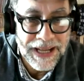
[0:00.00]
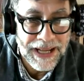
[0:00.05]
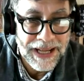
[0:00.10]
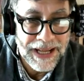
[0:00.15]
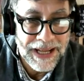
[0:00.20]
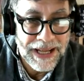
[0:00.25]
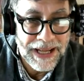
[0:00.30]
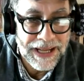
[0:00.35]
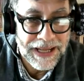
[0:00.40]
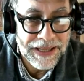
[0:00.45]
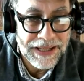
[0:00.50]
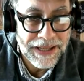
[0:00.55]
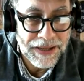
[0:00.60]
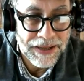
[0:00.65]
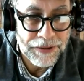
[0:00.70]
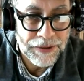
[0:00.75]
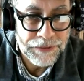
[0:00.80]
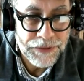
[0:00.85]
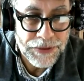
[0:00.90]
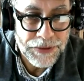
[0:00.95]

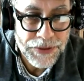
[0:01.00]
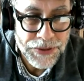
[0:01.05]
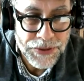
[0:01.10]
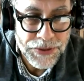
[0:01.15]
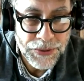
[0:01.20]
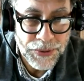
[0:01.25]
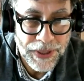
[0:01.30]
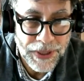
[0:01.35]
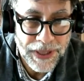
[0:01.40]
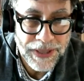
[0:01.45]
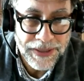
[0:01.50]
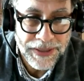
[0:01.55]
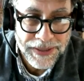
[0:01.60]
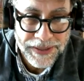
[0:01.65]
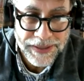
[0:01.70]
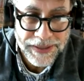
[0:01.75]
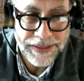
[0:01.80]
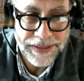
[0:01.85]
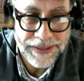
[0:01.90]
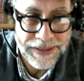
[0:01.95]
Of course, you are
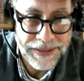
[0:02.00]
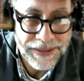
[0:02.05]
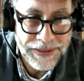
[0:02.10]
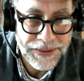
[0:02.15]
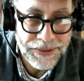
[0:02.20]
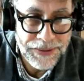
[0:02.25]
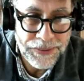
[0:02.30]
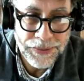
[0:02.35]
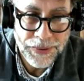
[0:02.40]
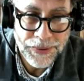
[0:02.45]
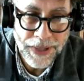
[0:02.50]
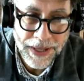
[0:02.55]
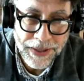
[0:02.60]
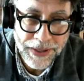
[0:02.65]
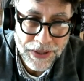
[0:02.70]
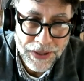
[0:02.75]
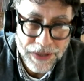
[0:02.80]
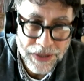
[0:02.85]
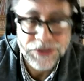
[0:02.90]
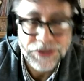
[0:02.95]

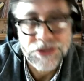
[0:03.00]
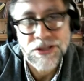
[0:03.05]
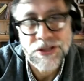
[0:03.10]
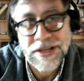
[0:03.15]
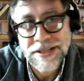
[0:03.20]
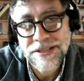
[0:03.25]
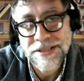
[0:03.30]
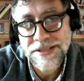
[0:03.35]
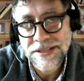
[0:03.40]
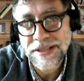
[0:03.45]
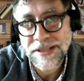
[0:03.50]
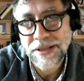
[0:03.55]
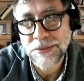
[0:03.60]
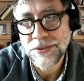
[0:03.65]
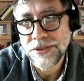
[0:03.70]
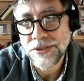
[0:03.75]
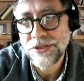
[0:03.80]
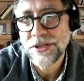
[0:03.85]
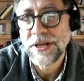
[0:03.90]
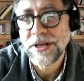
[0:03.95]
not just a
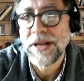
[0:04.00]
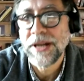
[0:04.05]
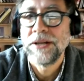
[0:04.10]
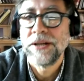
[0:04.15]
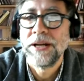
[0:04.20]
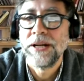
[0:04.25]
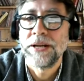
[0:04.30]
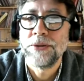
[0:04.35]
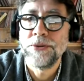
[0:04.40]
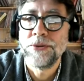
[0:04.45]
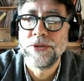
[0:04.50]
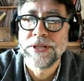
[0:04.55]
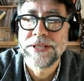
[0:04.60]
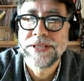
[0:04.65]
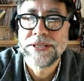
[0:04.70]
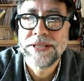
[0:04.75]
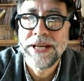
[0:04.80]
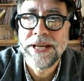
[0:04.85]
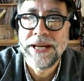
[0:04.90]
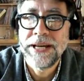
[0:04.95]
logician like you
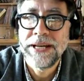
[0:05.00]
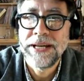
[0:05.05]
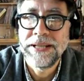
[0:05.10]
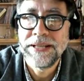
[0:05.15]
just said,